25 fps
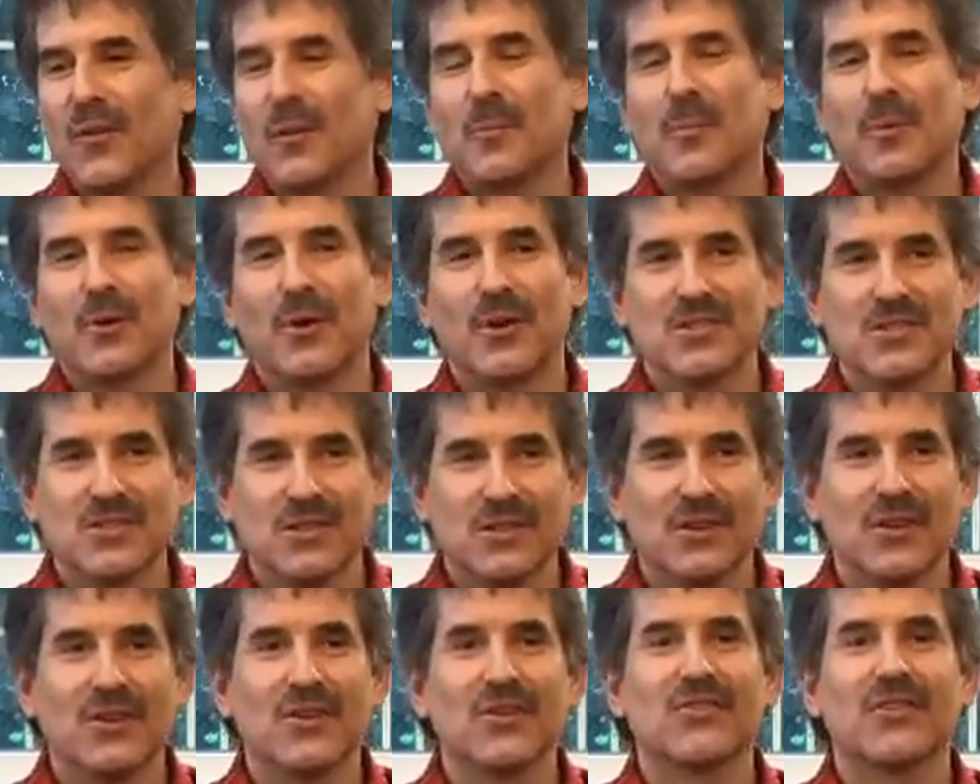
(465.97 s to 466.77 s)
the
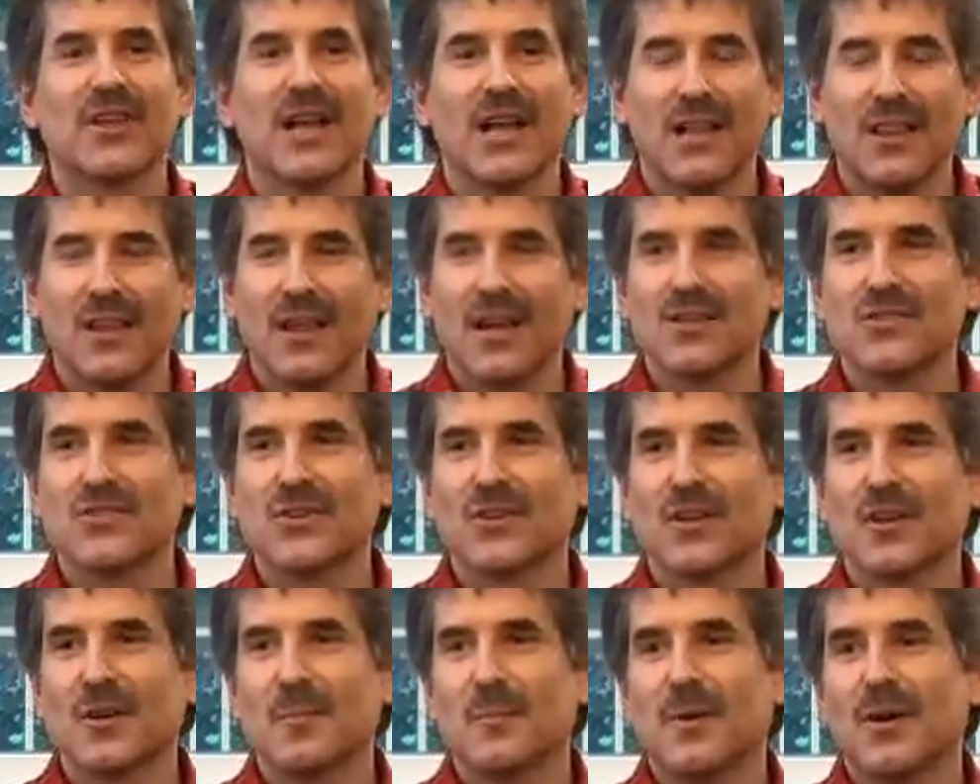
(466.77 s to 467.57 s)
personal,
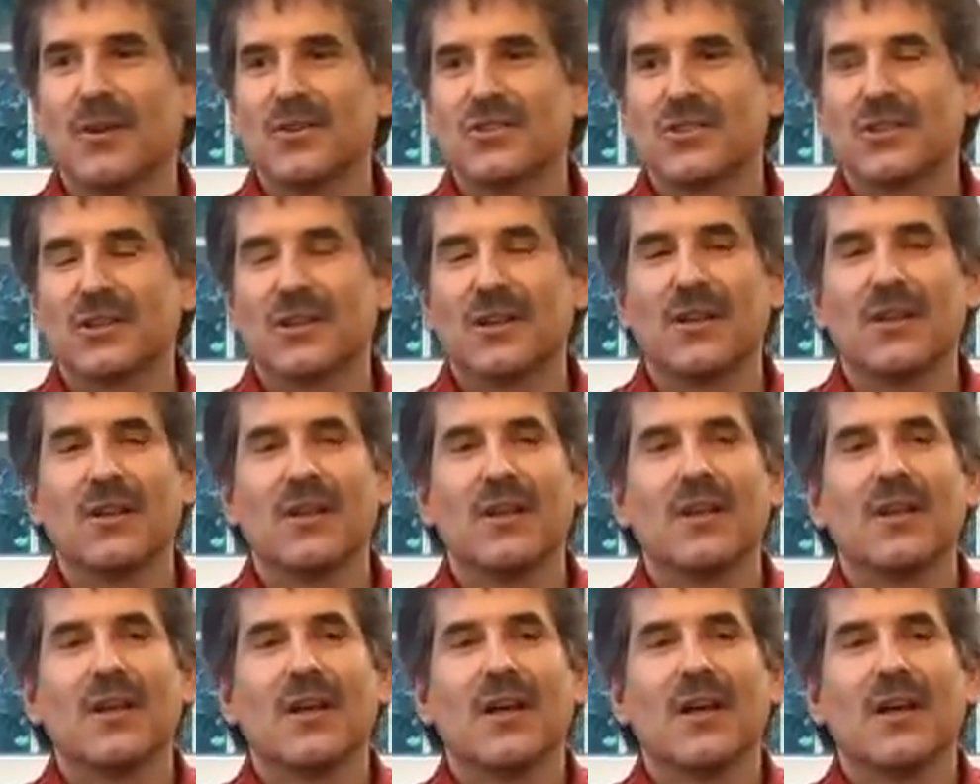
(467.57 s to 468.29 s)
psychological, emotional